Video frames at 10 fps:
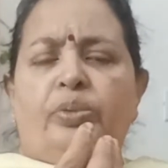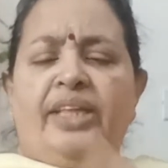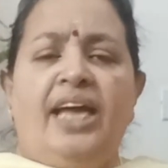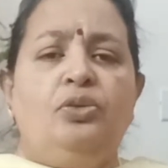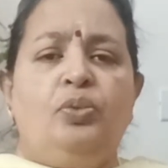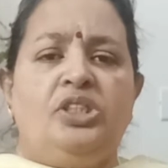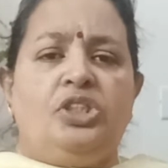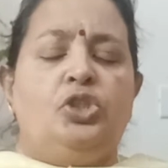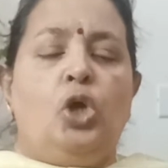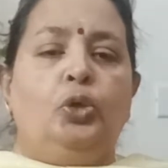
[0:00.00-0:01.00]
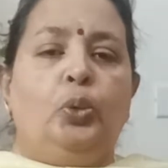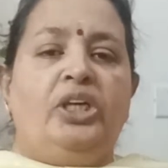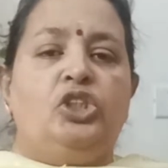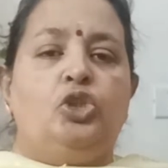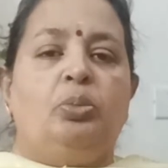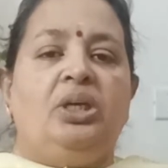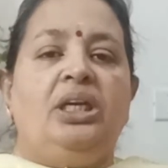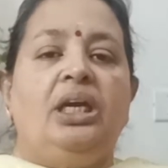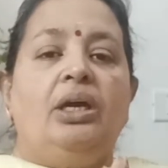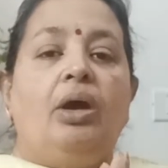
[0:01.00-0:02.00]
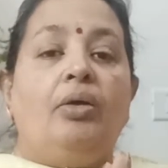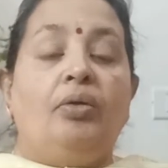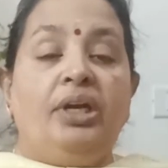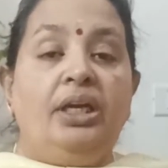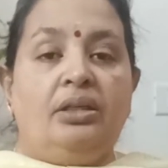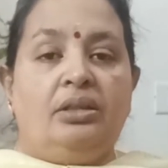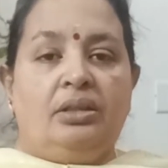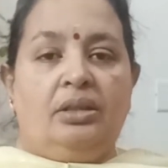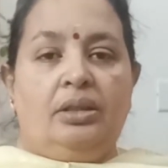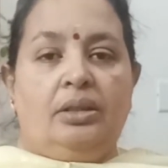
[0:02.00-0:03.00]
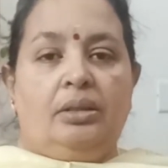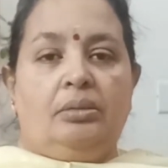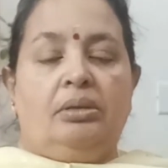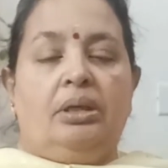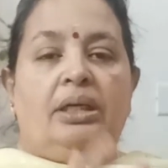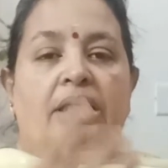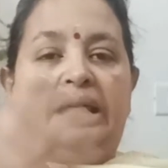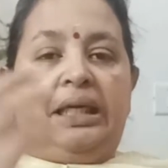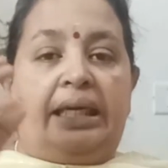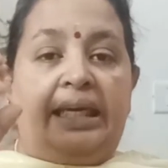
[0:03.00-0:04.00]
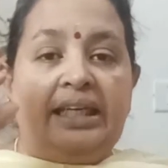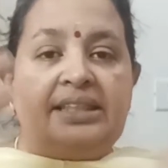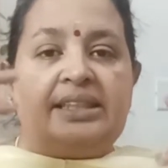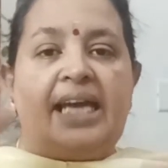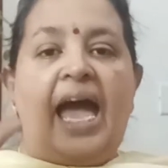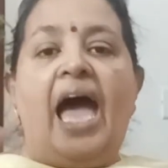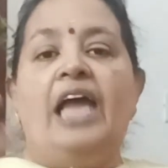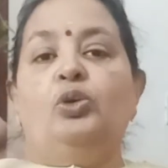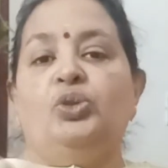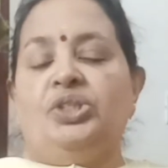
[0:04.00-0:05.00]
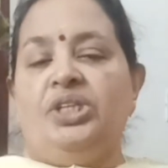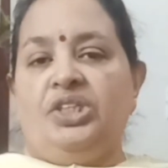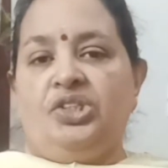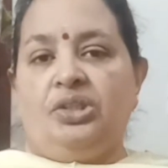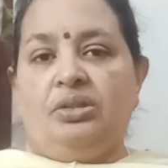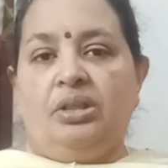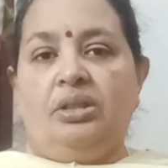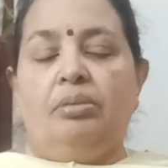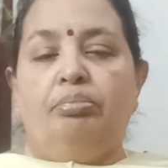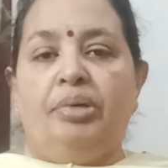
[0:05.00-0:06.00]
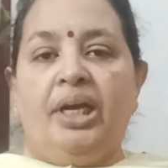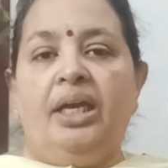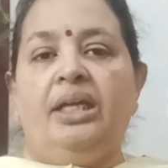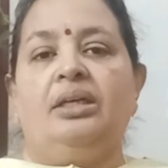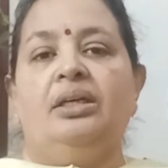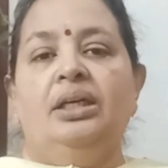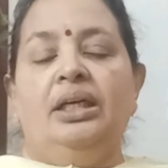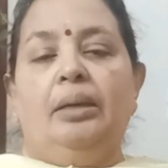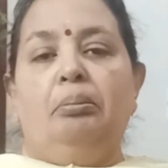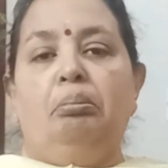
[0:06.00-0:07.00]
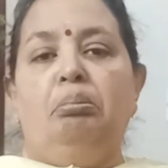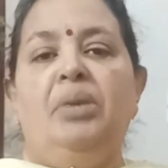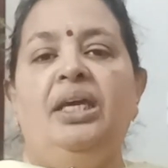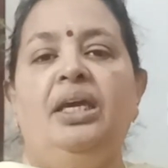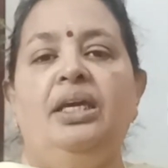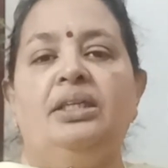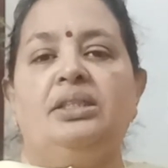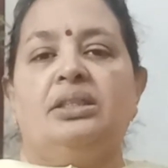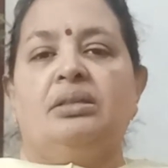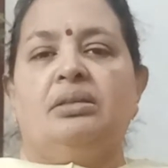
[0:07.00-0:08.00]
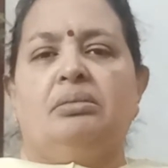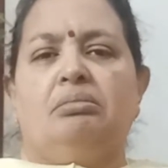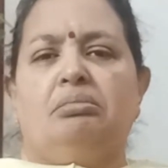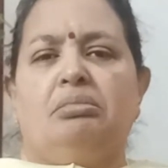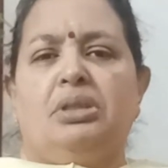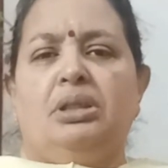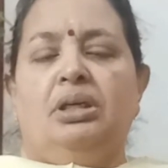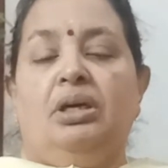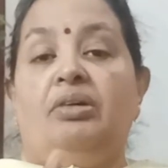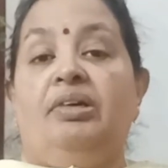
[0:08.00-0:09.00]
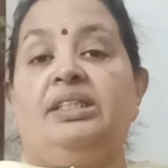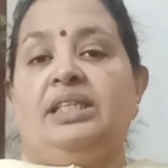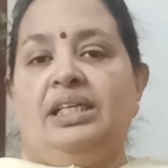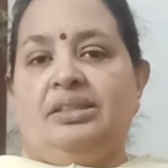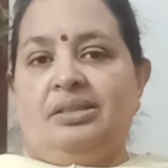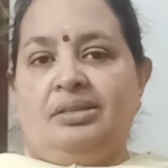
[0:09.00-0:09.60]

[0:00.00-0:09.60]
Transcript: that which is not going to be real, creates an hallucination in the brain, making it restless.